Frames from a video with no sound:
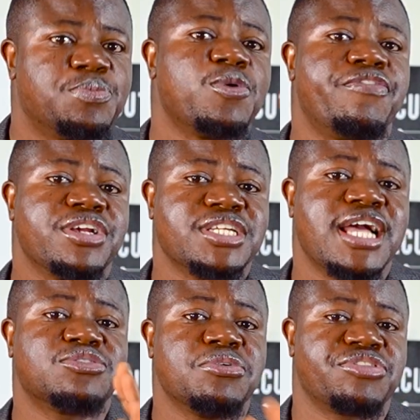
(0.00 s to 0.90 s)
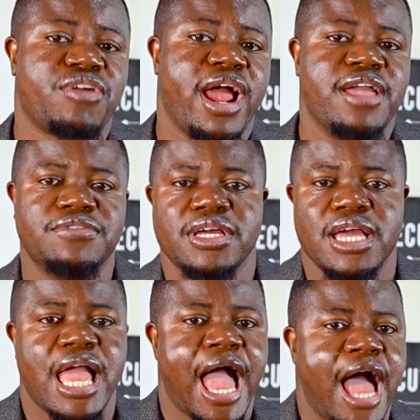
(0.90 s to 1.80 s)
The professionals who thrive
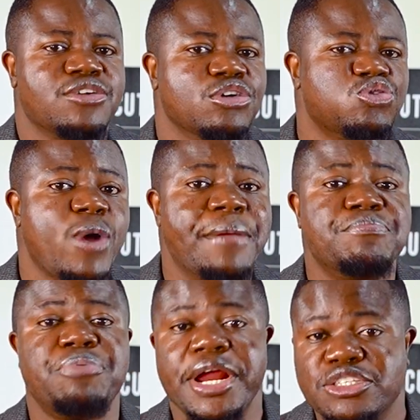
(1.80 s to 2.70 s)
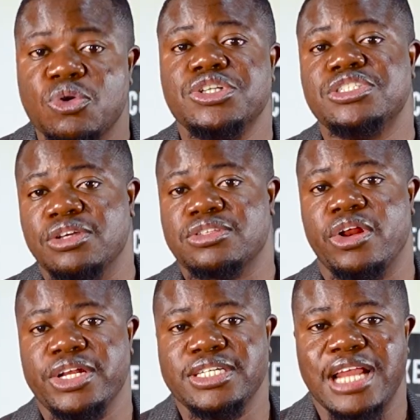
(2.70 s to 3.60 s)
are those who embrace continuous
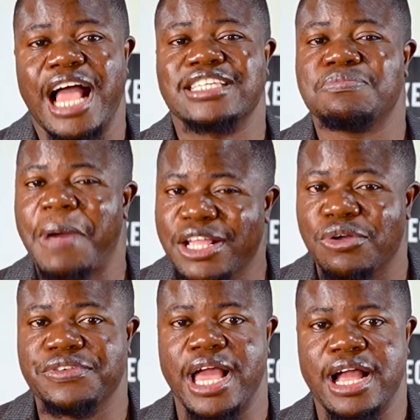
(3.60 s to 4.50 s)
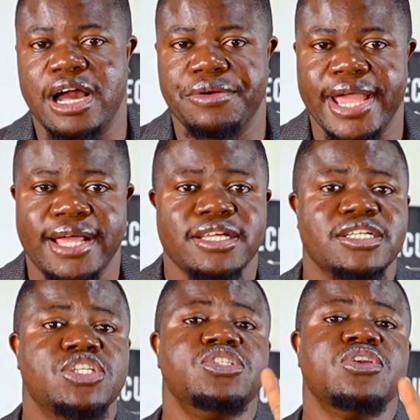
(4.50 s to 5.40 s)
learning as part of their career,
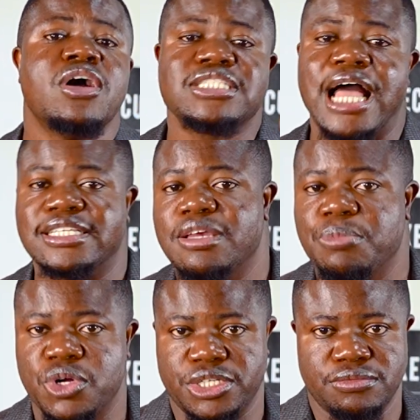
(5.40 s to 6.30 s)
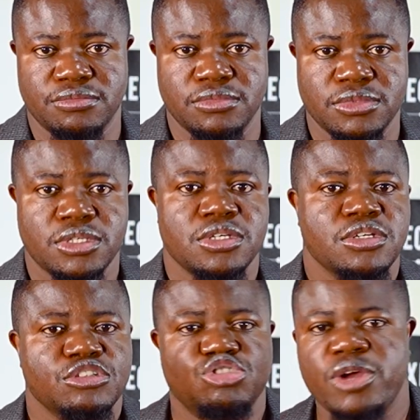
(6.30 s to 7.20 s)
not as a burden.
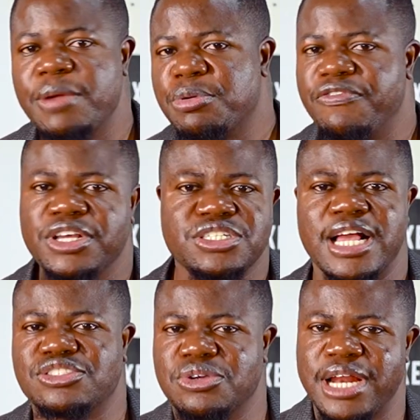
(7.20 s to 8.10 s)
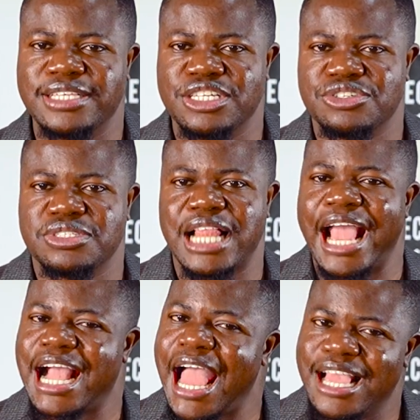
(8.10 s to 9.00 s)
Join professionals organizations
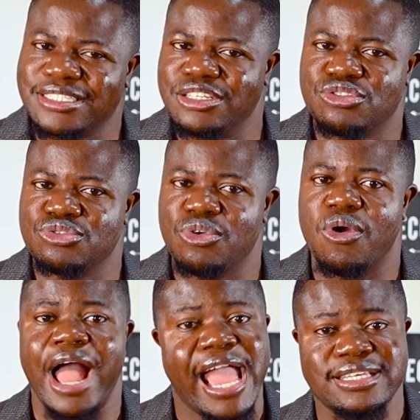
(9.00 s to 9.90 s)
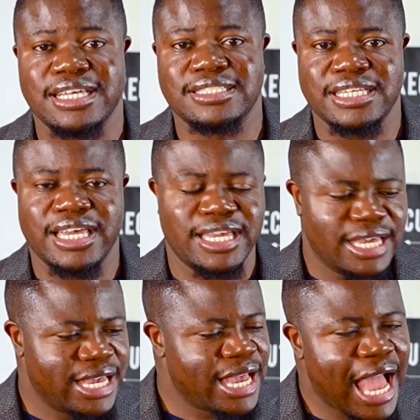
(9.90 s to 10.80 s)
like ISC2 or ISSA,
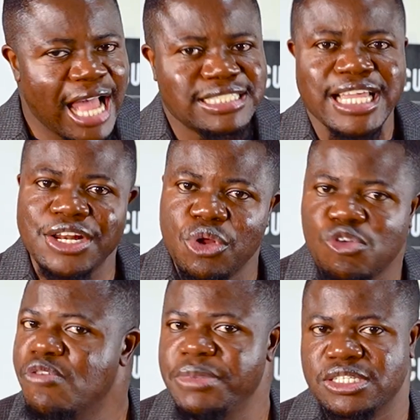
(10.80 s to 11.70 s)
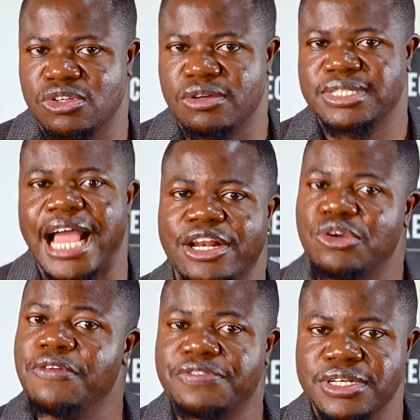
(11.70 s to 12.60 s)
attend local meetups and
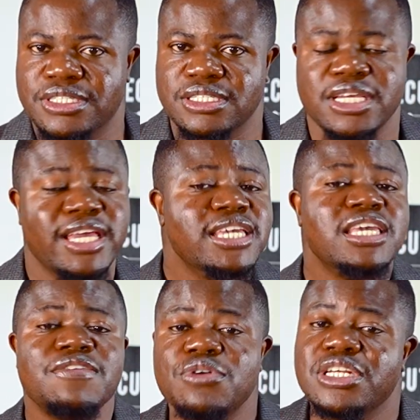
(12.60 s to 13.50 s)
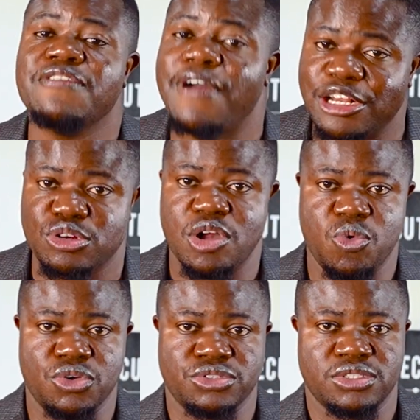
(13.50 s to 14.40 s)
conferences, even the virtual
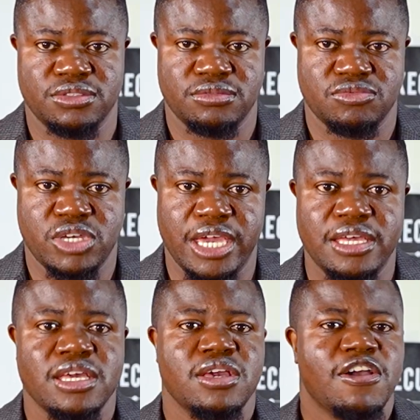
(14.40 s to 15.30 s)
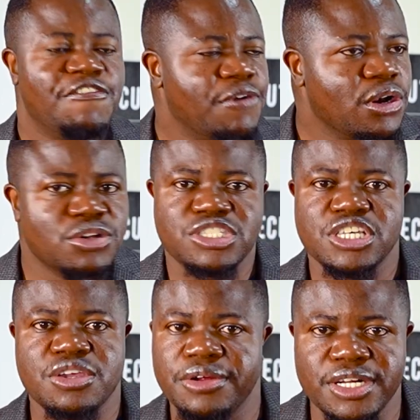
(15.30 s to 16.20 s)
ones. Okay, follow
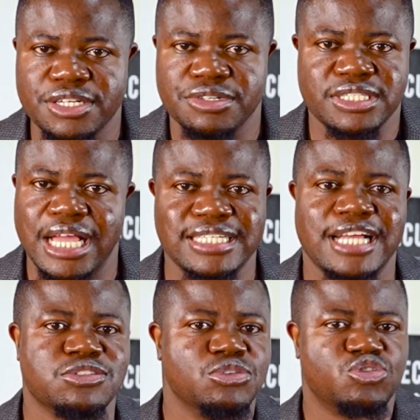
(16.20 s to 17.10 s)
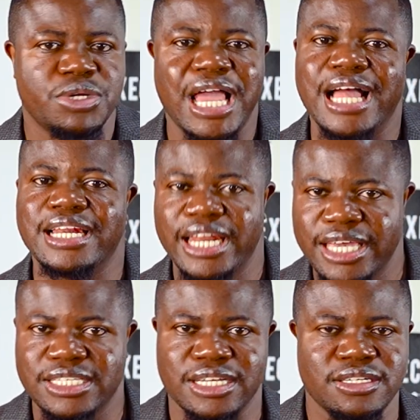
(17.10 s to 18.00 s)
security researchers on Twitter and
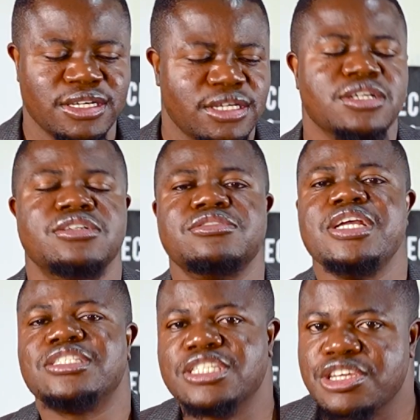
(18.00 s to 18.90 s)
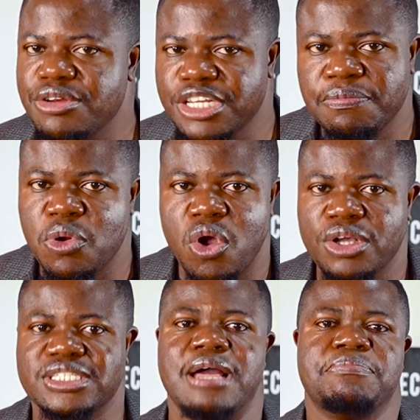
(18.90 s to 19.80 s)
LinkedIn, read security
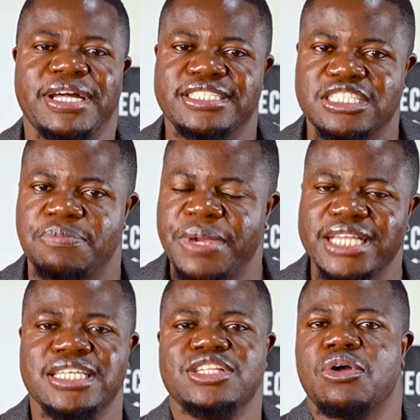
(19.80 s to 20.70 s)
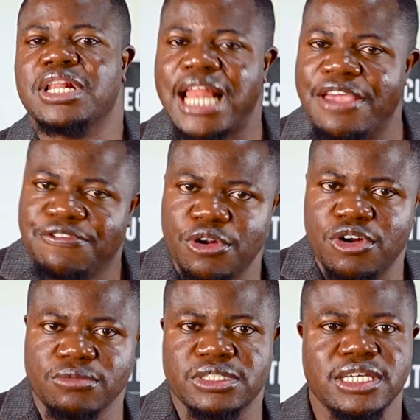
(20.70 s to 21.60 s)
blogs, and participate in online
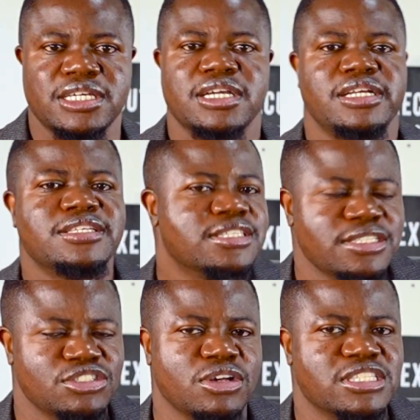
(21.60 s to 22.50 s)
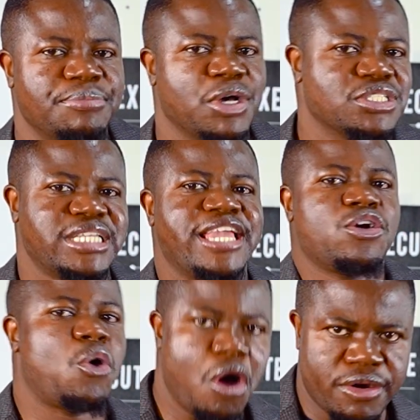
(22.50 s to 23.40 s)
forums. This isn't just about
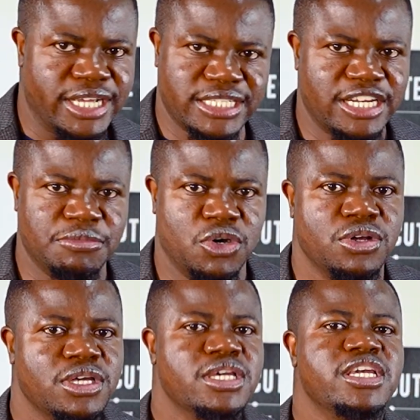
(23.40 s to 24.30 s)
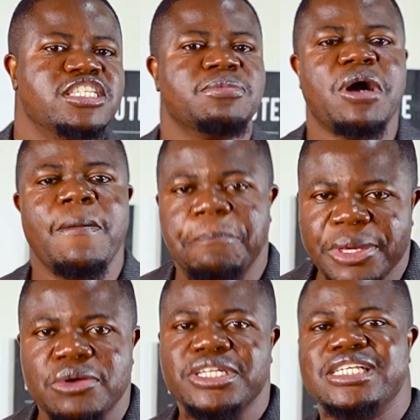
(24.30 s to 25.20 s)
staying current anymore, it's about
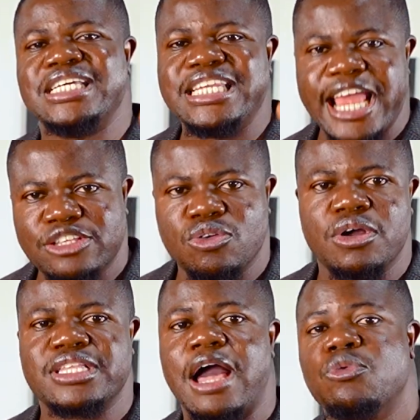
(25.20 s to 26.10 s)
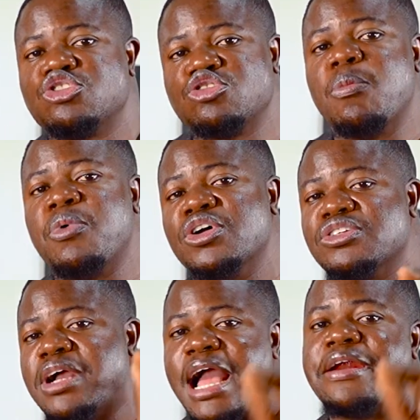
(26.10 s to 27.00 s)
building the network that will
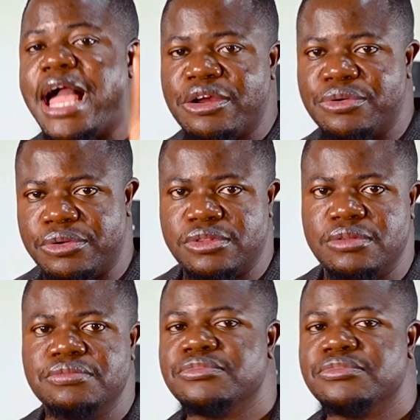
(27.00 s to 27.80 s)
support your career growth.